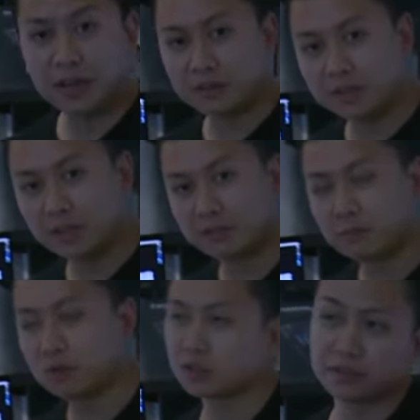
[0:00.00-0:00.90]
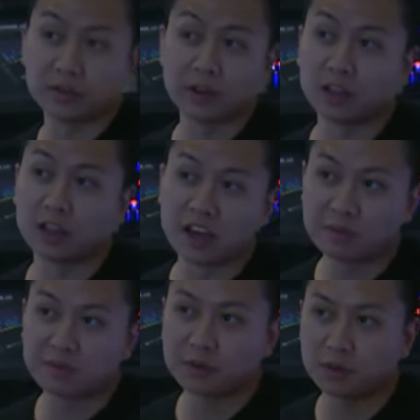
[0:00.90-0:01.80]
done music theory in their life
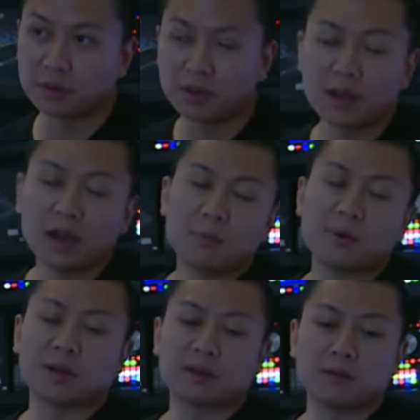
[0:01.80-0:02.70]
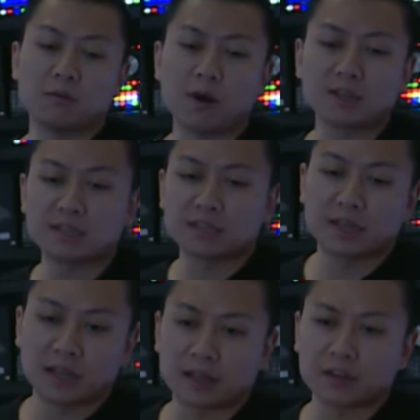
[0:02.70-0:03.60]
before. But once
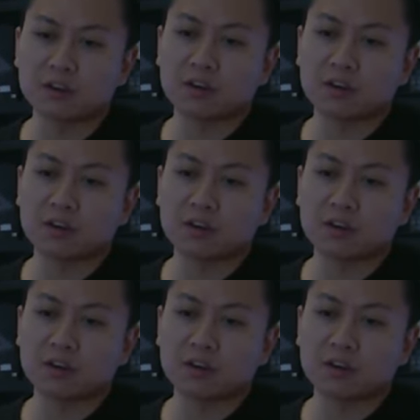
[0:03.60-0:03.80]
they got